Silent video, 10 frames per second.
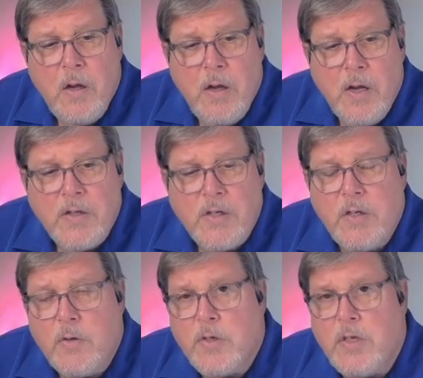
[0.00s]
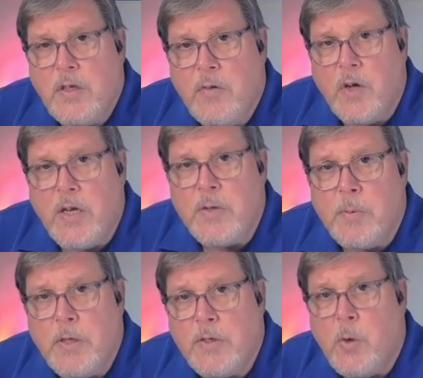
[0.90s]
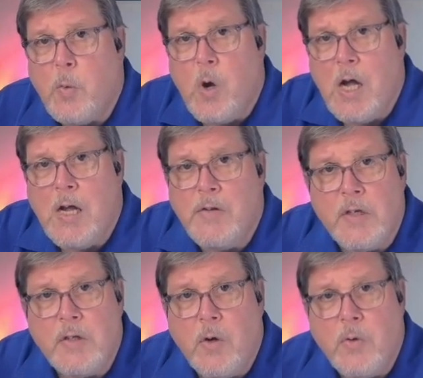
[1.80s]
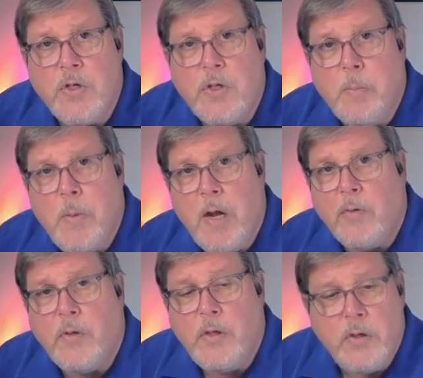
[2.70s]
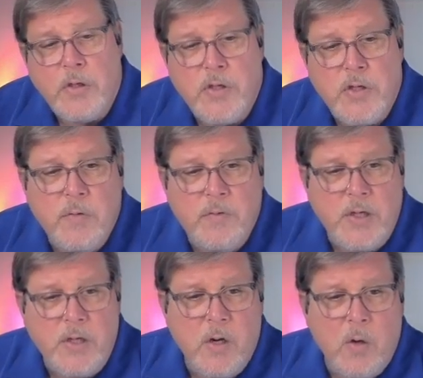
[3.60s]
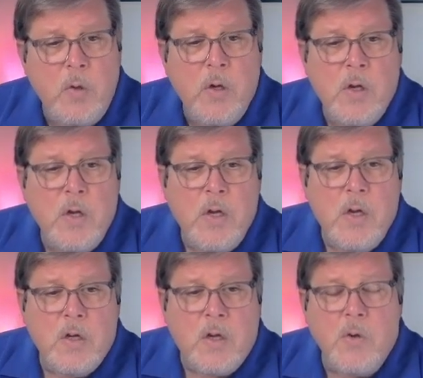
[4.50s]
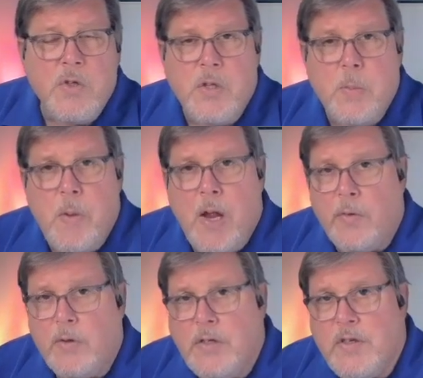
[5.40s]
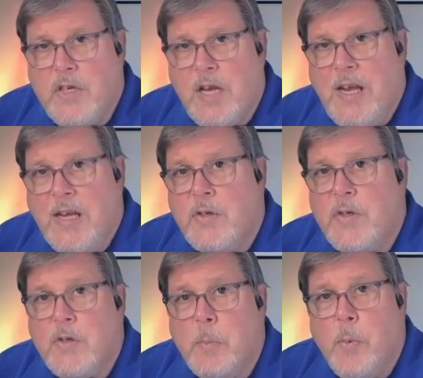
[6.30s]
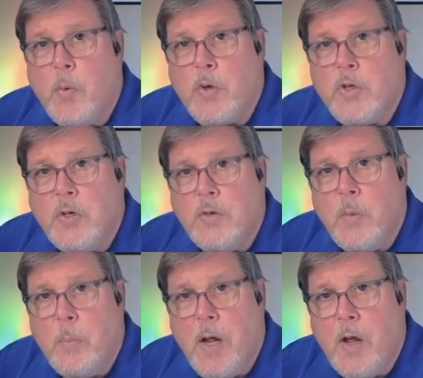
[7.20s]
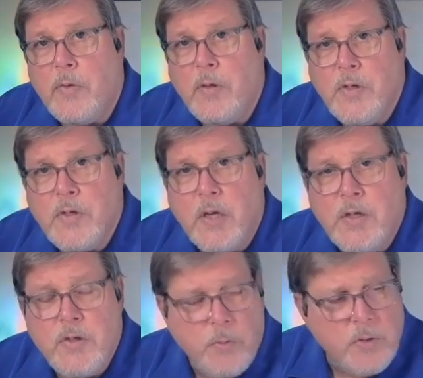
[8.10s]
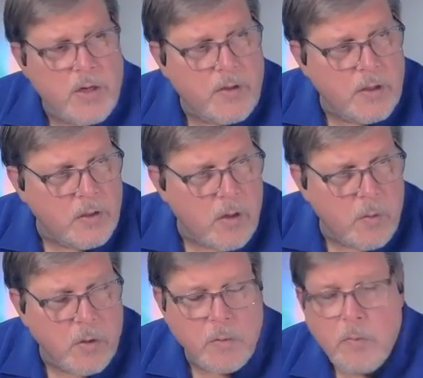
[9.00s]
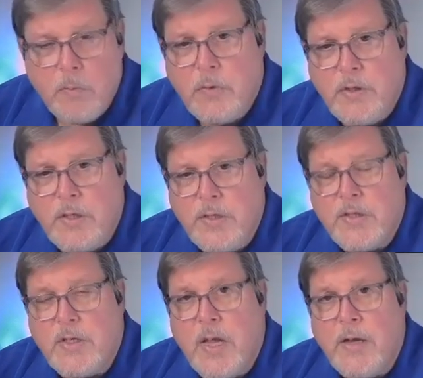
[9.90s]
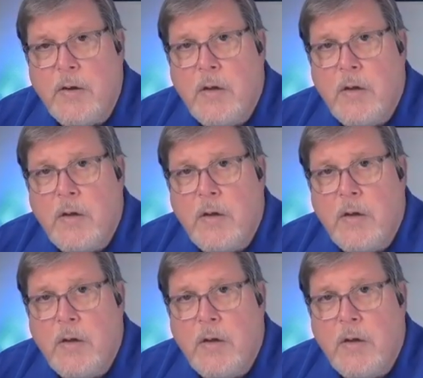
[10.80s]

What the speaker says: an interesting device, but it's a wand that goes in the mouth, and you can see the video. Goes in the mouth and scans the portion of the mouth. In this case, it was, I think, a lower teeth set